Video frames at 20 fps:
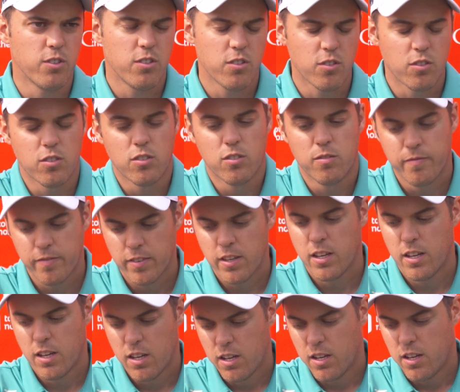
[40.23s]
So
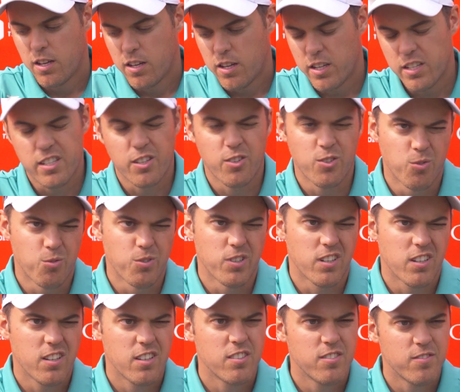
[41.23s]
it's a good week.